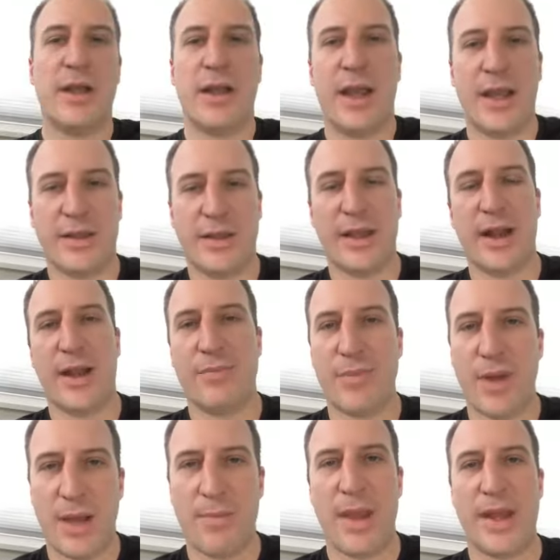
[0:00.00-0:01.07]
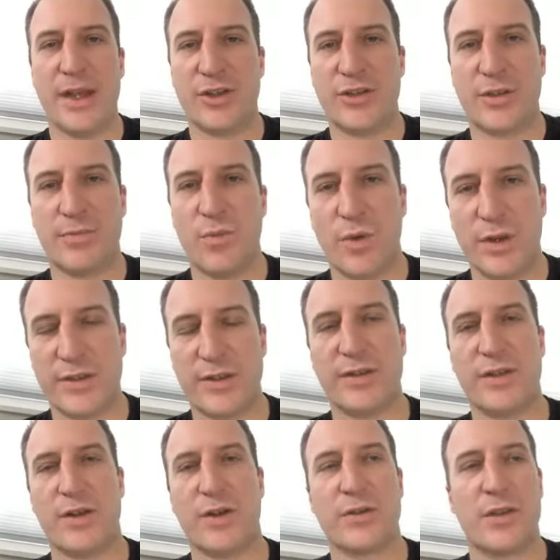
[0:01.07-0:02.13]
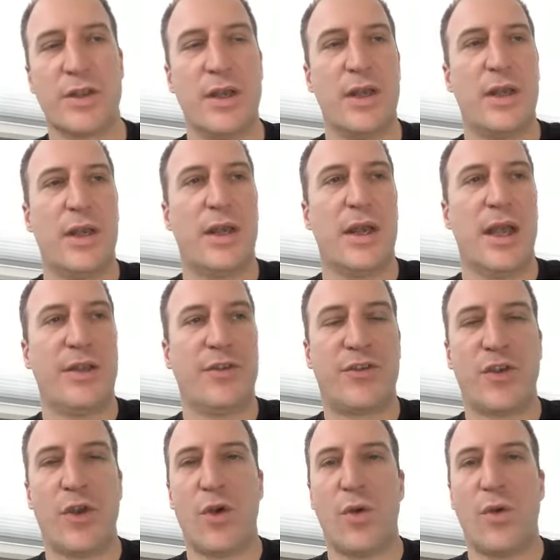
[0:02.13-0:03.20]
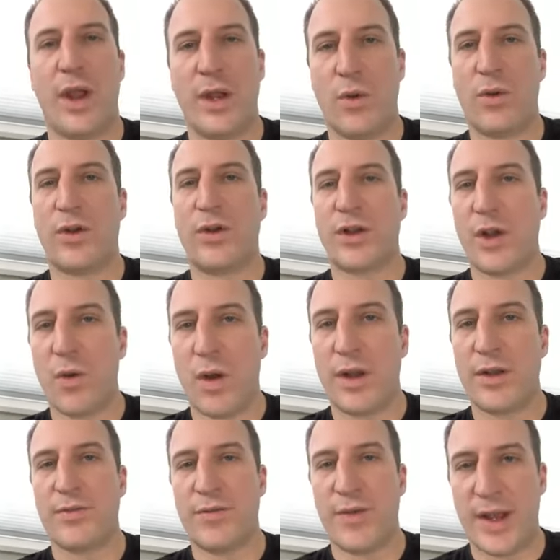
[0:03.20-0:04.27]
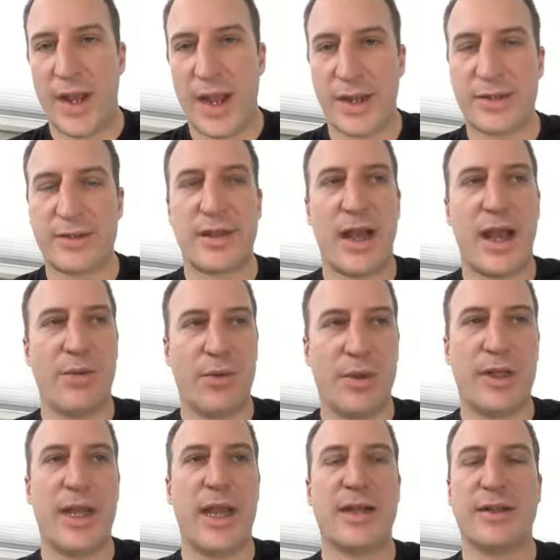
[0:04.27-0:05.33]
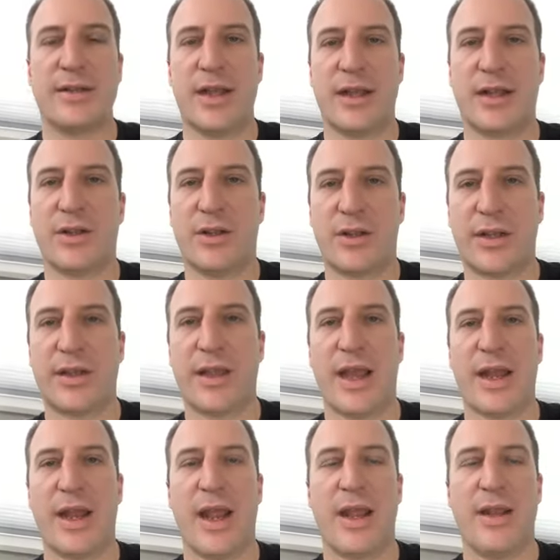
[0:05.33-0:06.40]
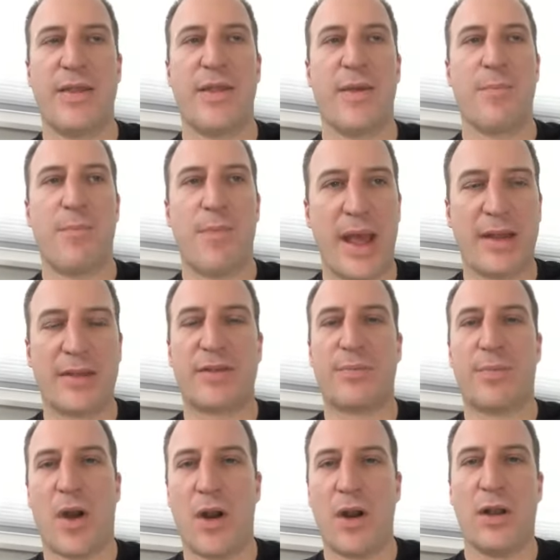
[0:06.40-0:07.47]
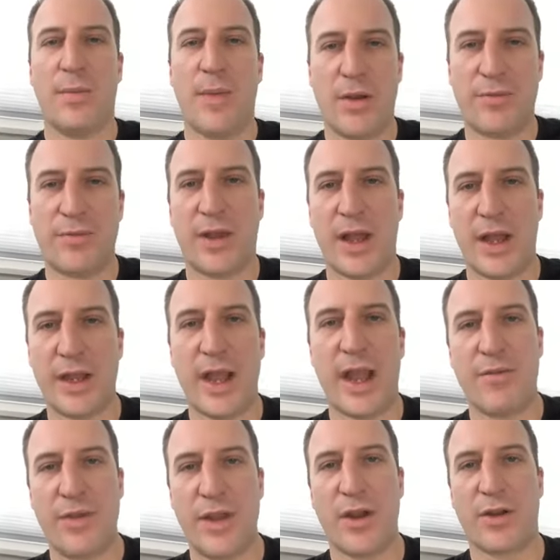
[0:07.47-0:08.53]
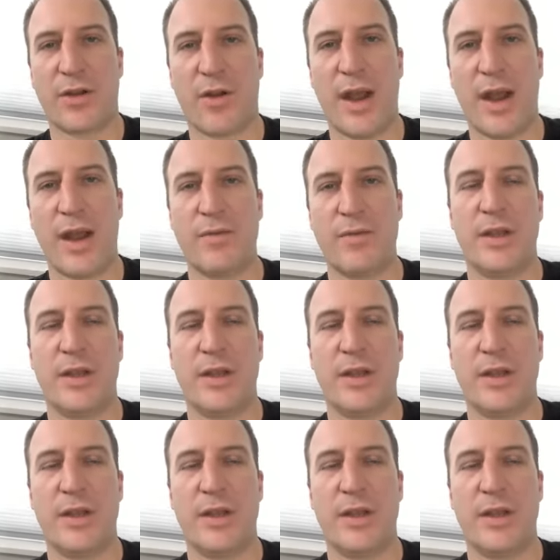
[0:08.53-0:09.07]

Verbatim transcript: and then I, I manage some ones and zeros. And so, in order to go on to FedEx, I really had to take a look at that. And the best part about flying heavy aircraft